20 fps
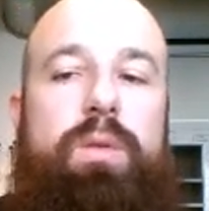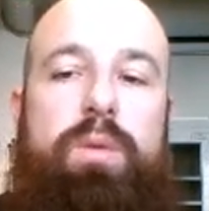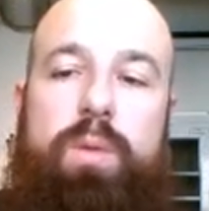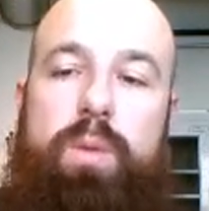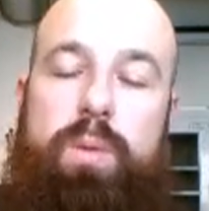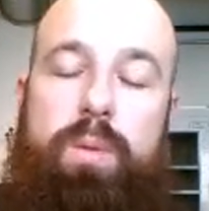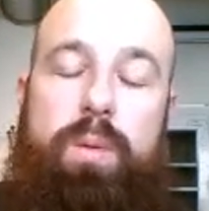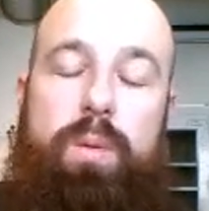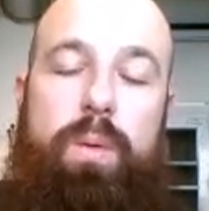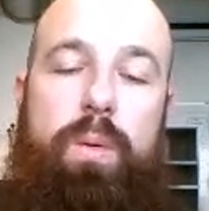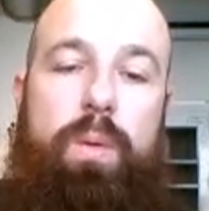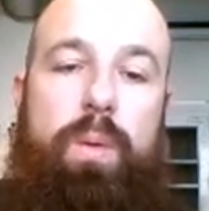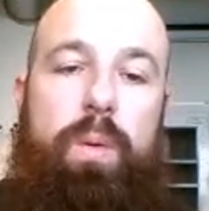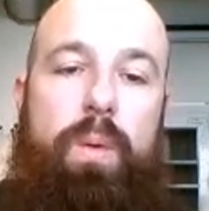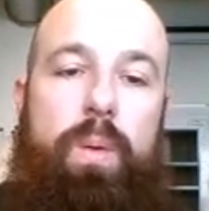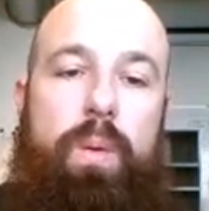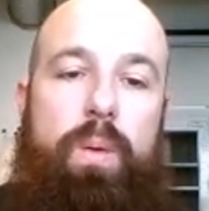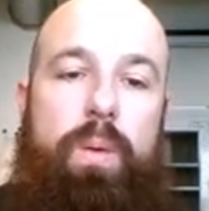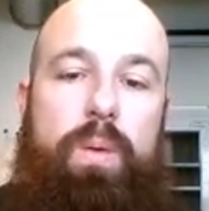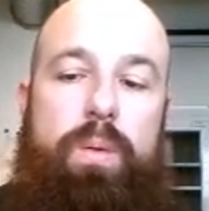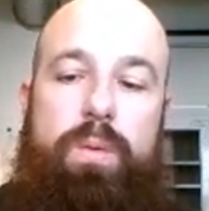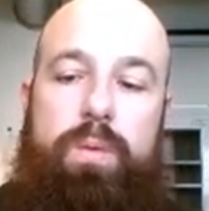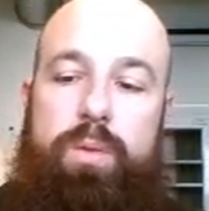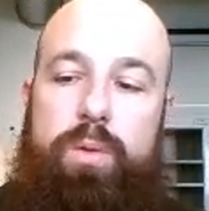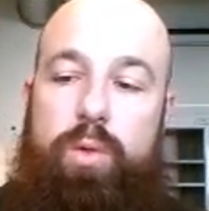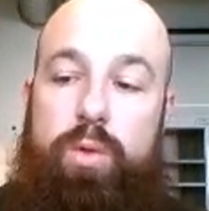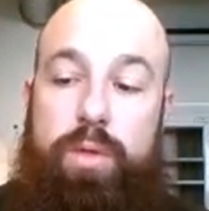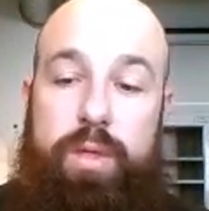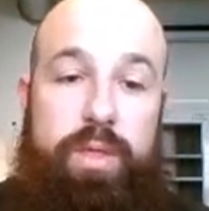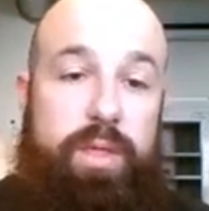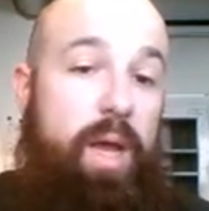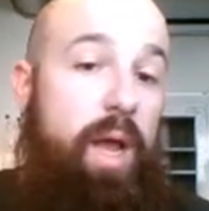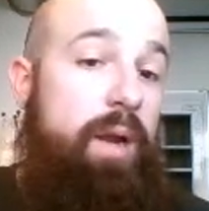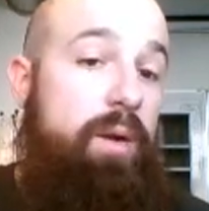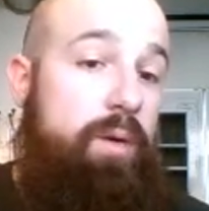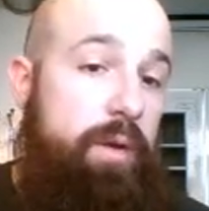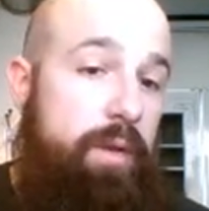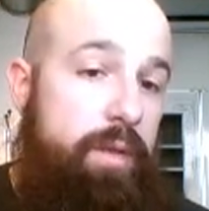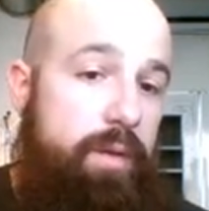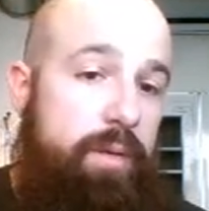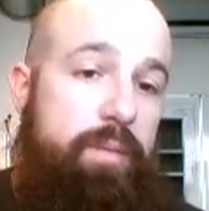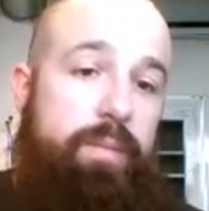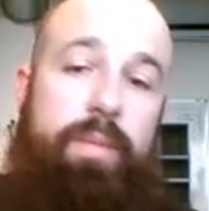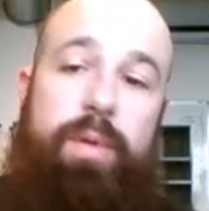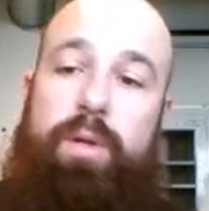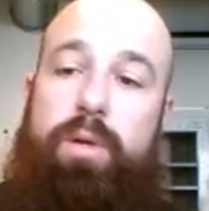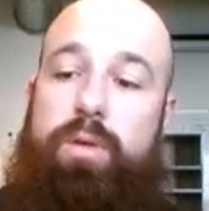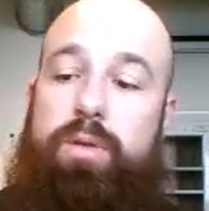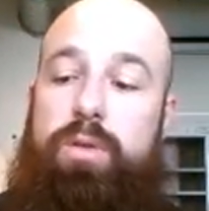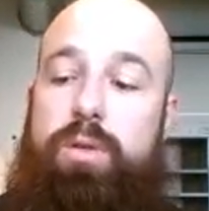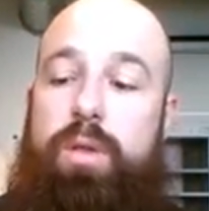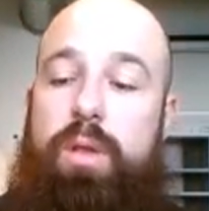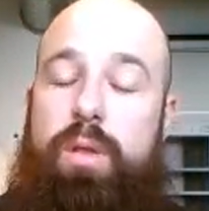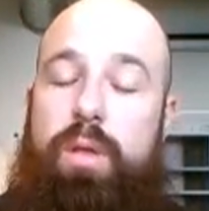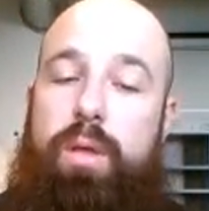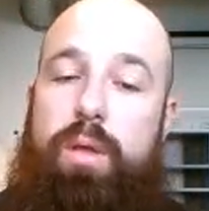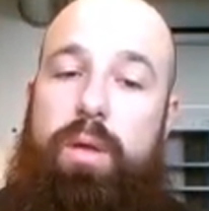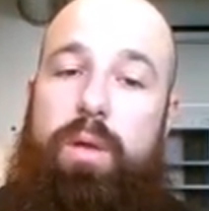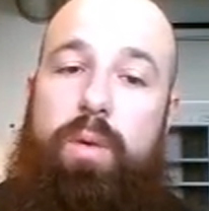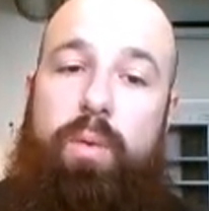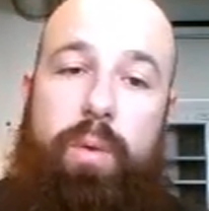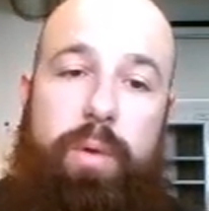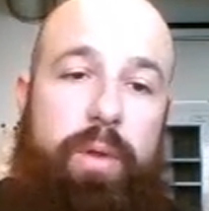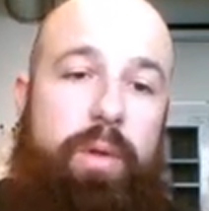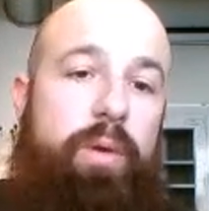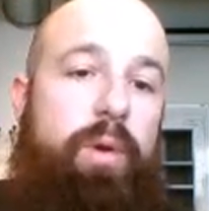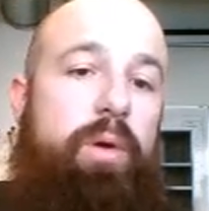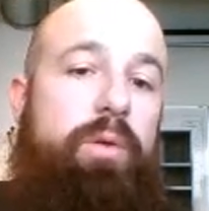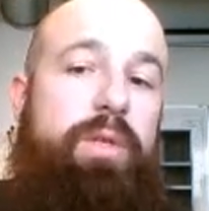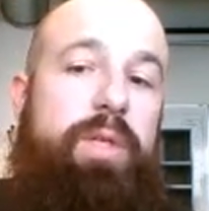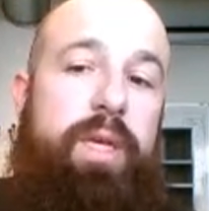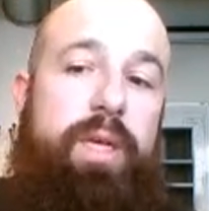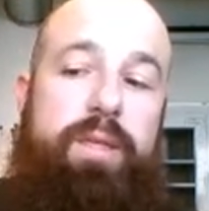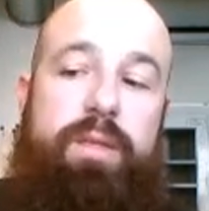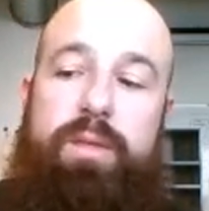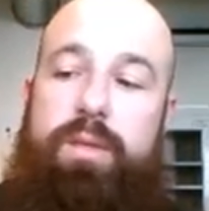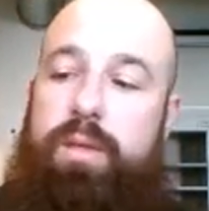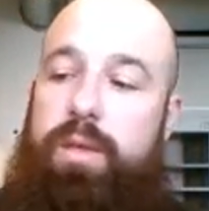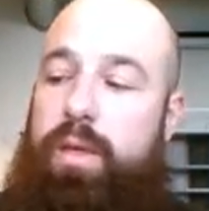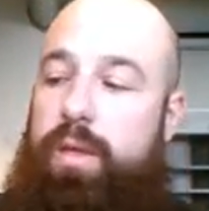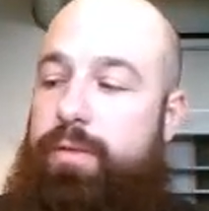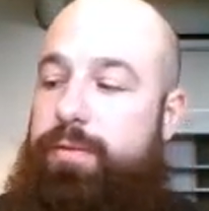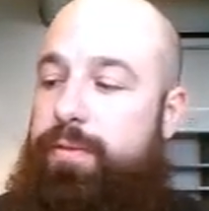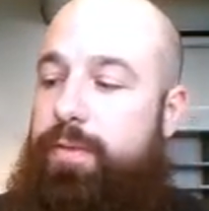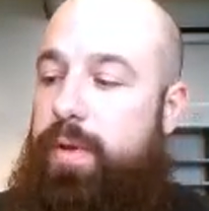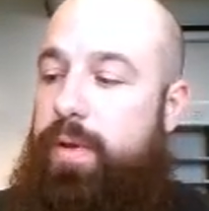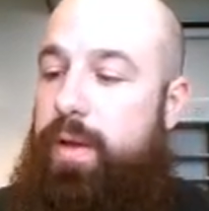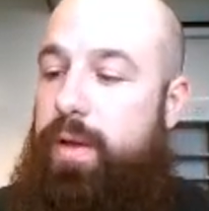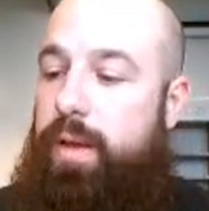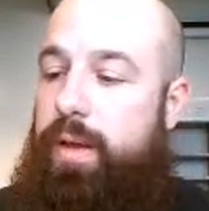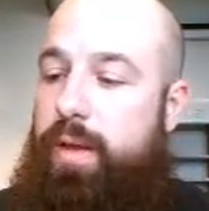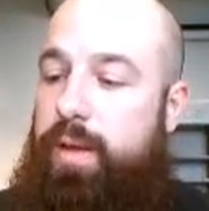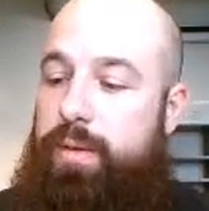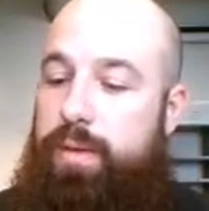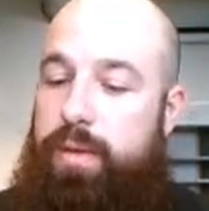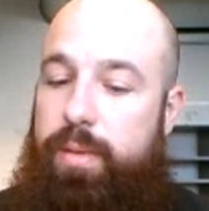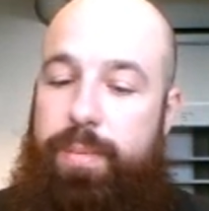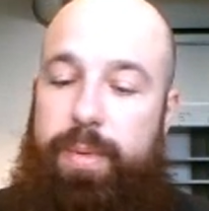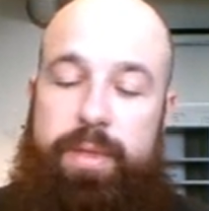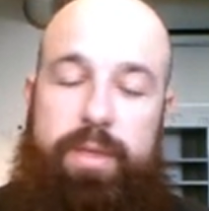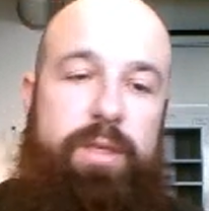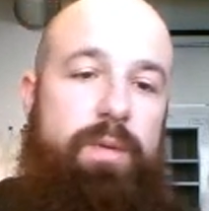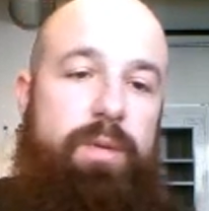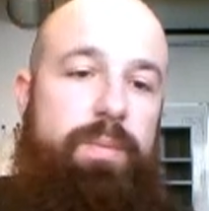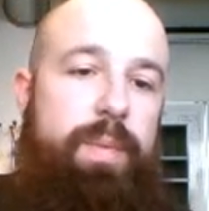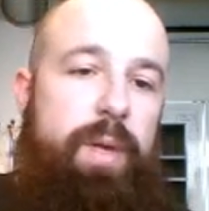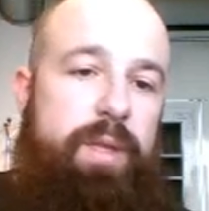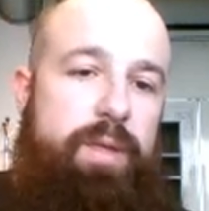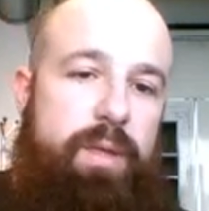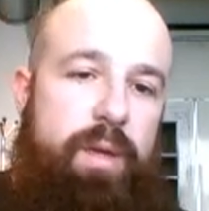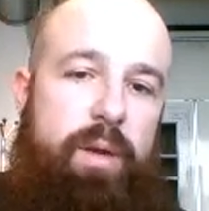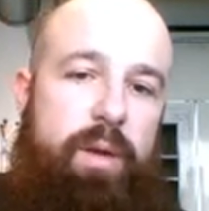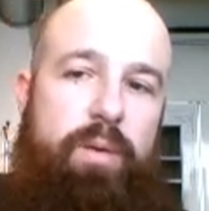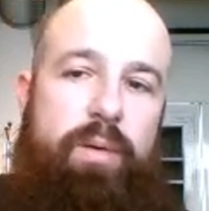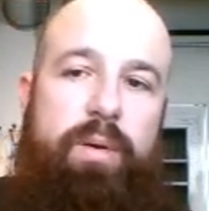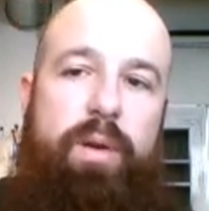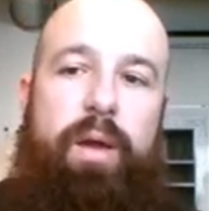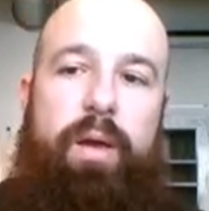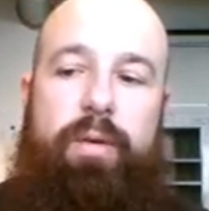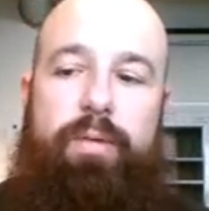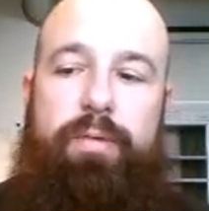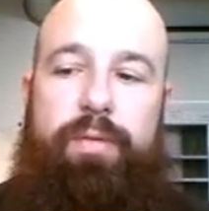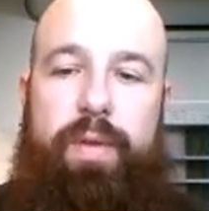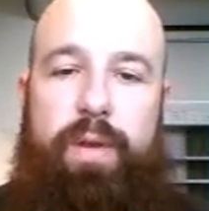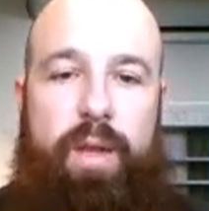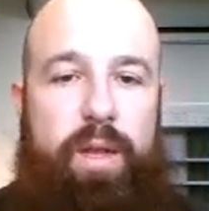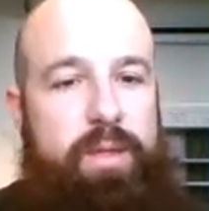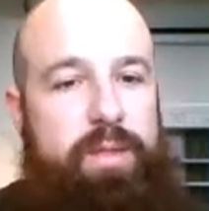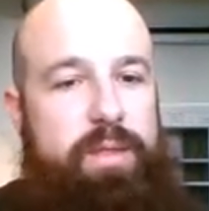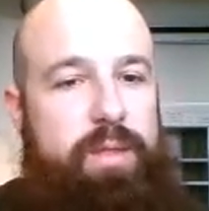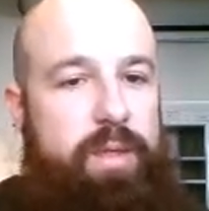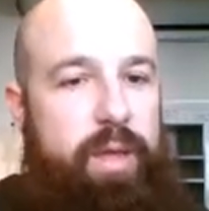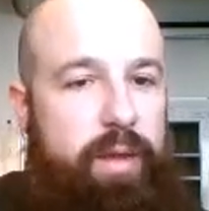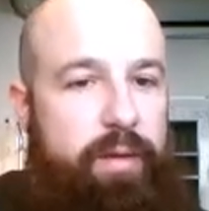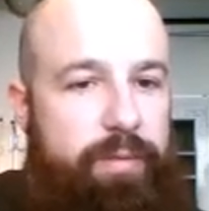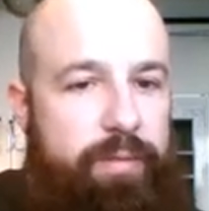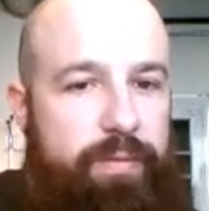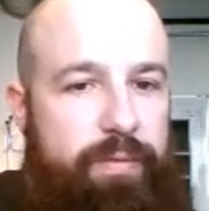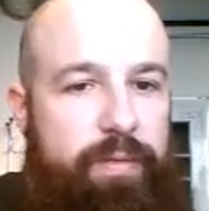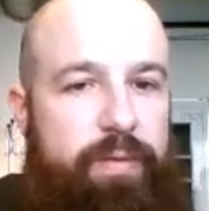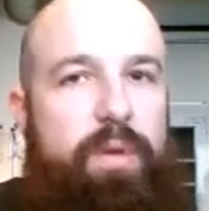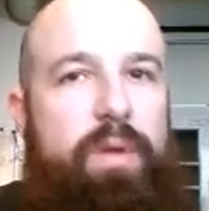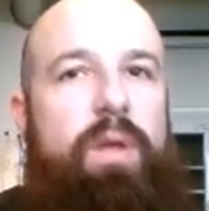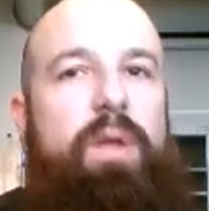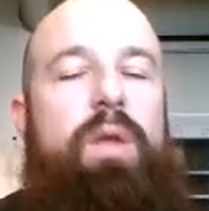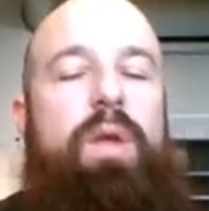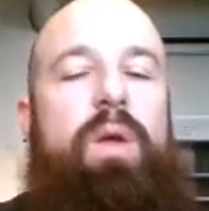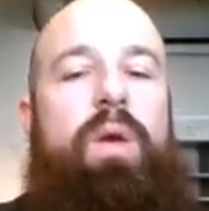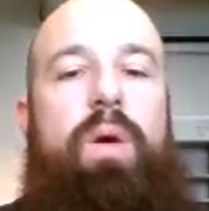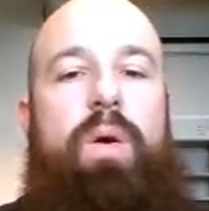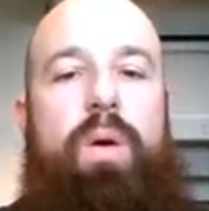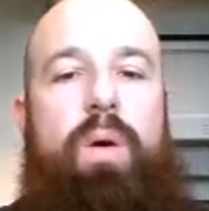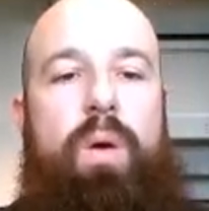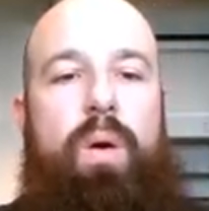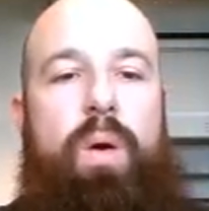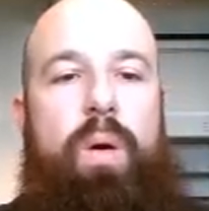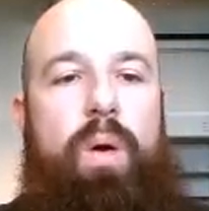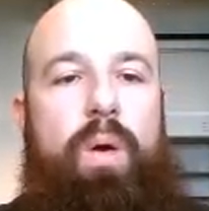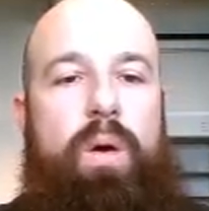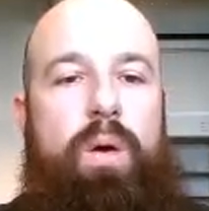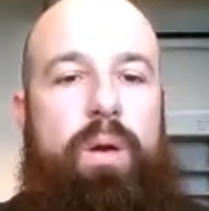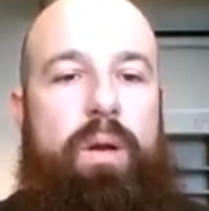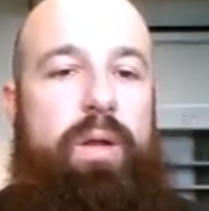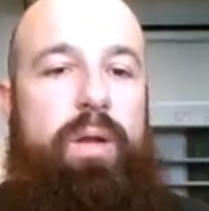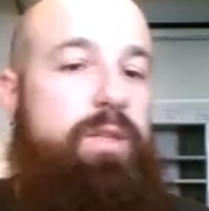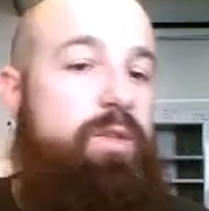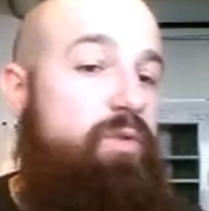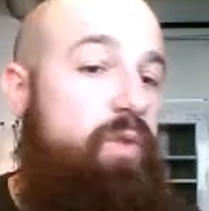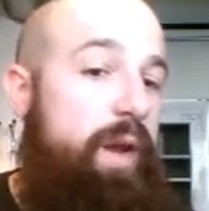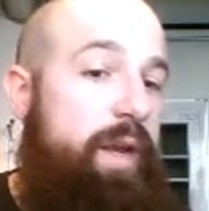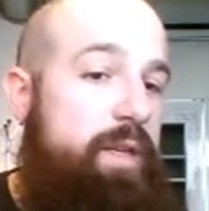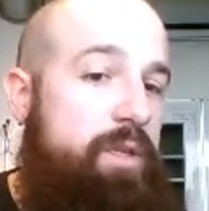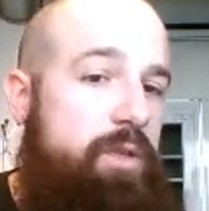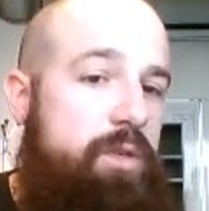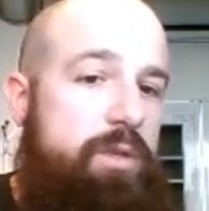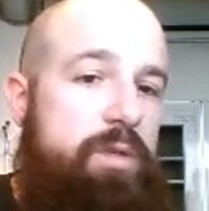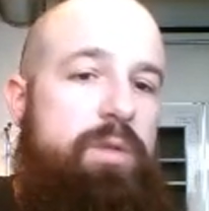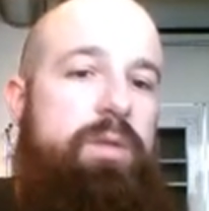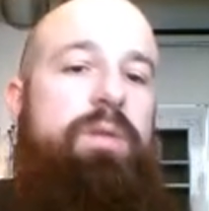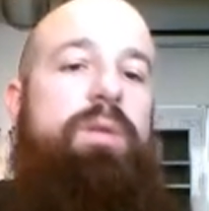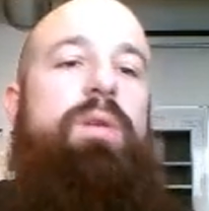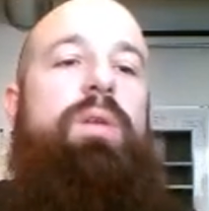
to this algorithm, because we don't know yet if the participants are gonna feel unsafe or strange.